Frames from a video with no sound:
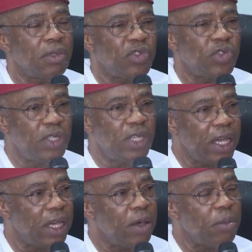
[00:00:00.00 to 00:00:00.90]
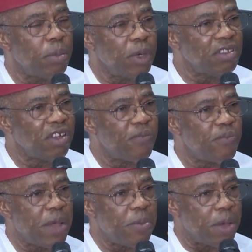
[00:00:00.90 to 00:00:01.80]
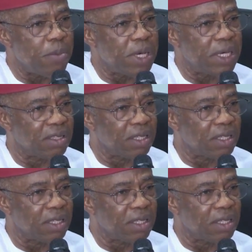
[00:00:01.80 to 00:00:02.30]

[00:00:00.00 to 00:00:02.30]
Today, most of my members